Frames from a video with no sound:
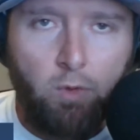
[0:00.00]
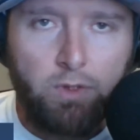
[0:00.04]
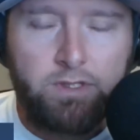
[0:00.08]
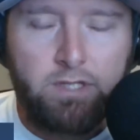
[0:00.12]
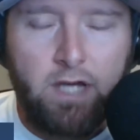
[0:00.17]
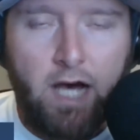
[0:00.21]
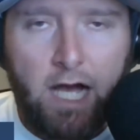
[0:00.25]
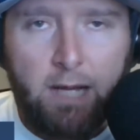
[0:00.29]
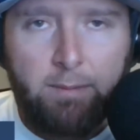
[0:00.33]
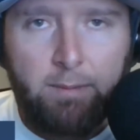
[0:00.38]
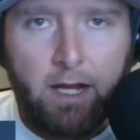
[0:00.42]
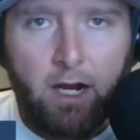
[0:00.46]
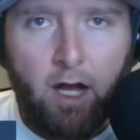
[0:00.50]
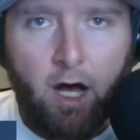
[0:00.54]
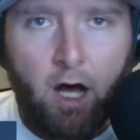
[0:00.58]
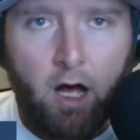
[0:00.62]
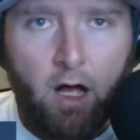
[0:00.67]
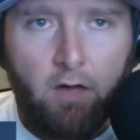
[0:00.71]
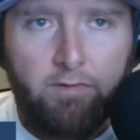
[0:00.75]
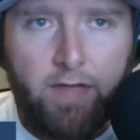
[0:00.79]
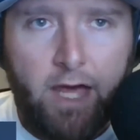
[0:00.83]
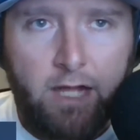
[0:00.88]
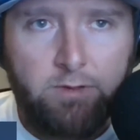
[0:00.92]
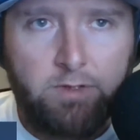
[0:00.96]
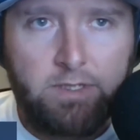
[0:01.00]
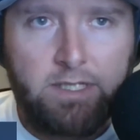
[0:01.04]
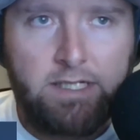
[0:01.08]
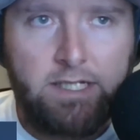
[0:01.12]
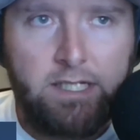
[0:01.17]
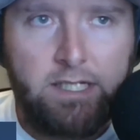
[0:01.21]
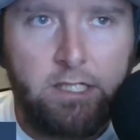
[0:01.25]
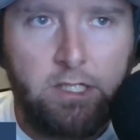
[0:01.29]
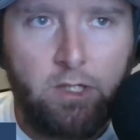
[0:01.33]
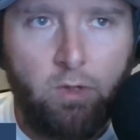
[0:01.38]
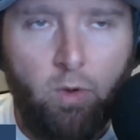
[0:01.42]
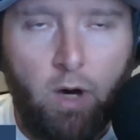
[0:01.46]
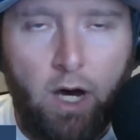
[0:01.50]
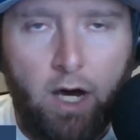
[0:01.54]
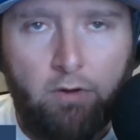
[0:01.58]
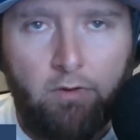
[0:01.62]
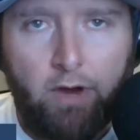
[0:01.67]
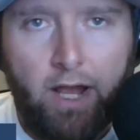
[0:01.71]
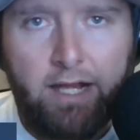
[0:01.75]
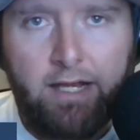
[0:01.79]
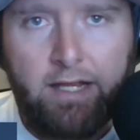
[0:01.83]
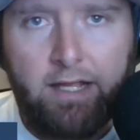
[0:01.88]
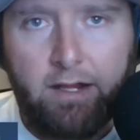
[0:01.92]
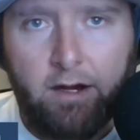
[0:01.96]
We'll talk about all of that as we continue
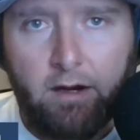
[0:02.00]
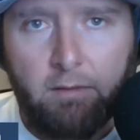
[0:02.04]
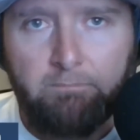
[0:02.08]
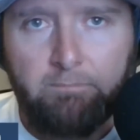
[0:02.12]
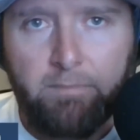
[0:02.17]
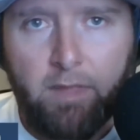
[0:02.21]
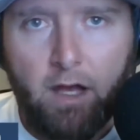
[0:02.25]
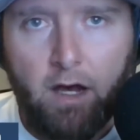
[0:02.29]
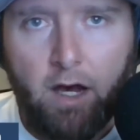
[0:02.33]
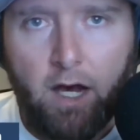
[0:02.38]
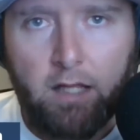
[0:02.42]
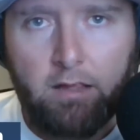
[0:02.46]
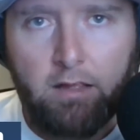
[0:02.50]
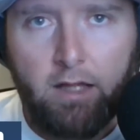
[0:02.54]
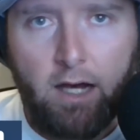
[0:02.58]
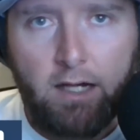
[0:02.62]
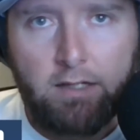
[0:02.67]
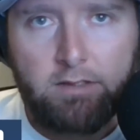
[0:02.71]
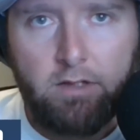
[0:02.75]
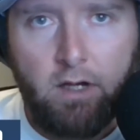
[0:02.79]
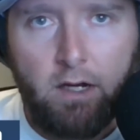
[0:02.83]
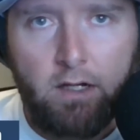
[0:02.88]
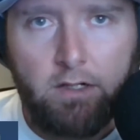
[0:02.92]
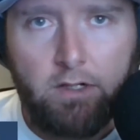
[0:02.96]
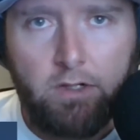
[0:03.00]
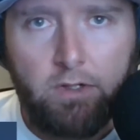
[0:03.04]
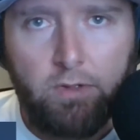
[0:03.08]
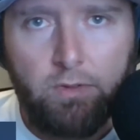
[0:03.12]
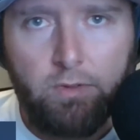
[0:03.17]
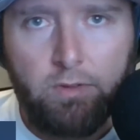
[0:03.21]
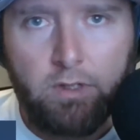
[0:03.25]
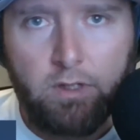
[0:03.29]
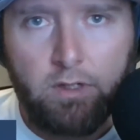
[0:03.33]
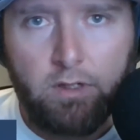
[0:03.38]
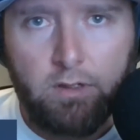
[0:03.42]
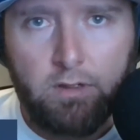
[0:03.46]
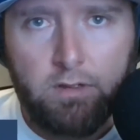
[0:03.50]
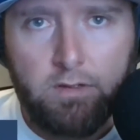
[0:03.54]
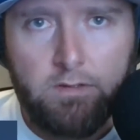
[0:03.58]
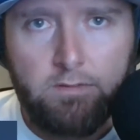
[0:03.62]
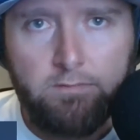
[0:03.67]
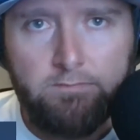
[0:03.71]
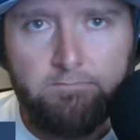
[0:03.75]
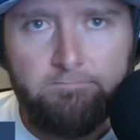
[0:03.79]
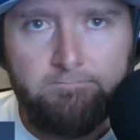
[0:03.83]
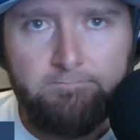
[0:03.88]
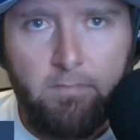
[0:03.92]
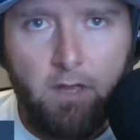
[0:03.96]
on right here on Locked On
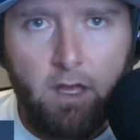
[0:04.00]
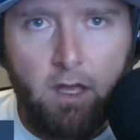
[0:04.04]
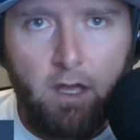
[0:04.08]
Cougars.